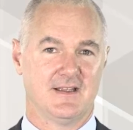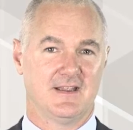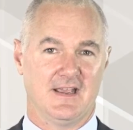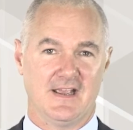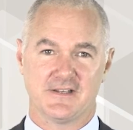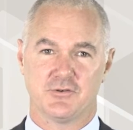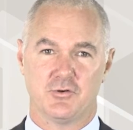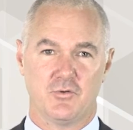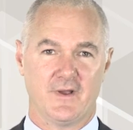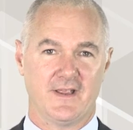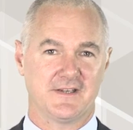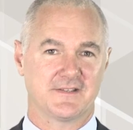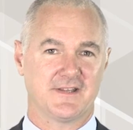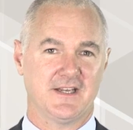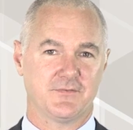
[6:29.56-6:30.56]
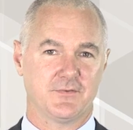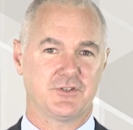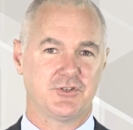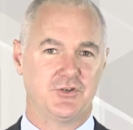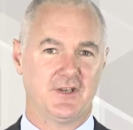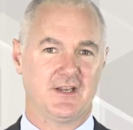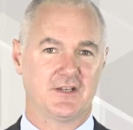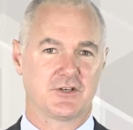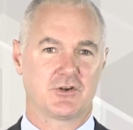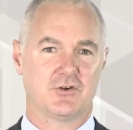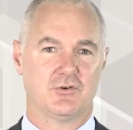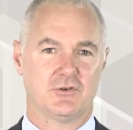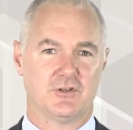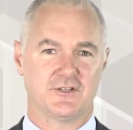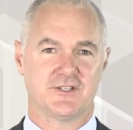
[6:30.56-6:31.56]
As always, thanks for tuning into
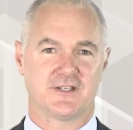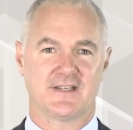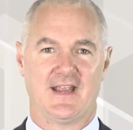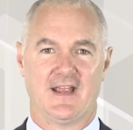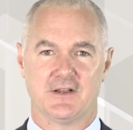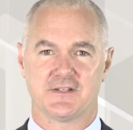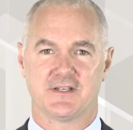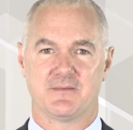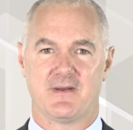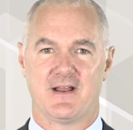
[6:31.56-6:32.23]
CoreLogic's Housing